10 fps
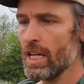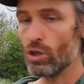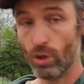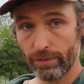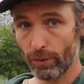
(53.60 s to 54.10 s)

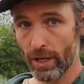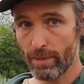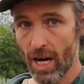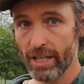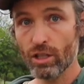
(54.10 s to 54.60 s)
Good friend of
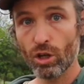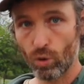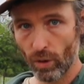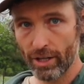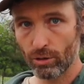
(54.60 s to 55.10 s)
mine,
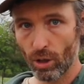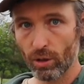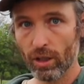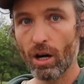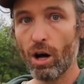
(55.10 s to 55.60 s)
great
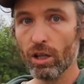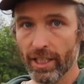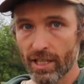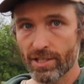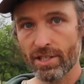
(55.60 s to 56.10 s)
grower. I'll
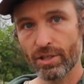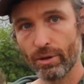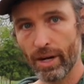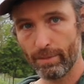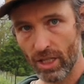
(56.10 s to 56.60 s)
link his
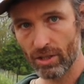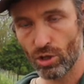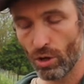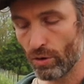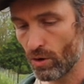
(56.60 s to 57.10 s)
Instagram in the
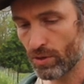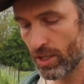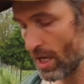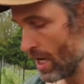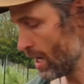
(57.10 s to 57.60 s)
show
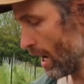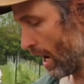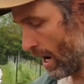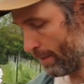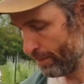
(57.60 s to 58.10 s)
notes.
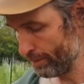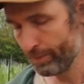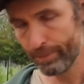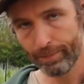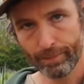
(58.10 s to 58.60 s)
Um,
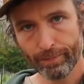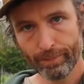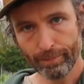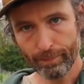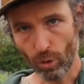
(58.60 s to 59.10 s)

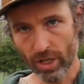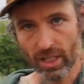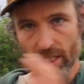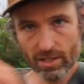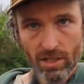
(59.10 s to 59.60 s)
what it
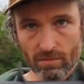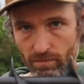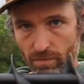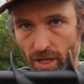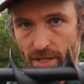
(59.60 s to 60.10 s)
is,
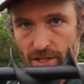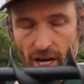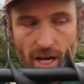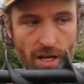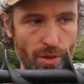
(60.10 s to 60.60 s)
is a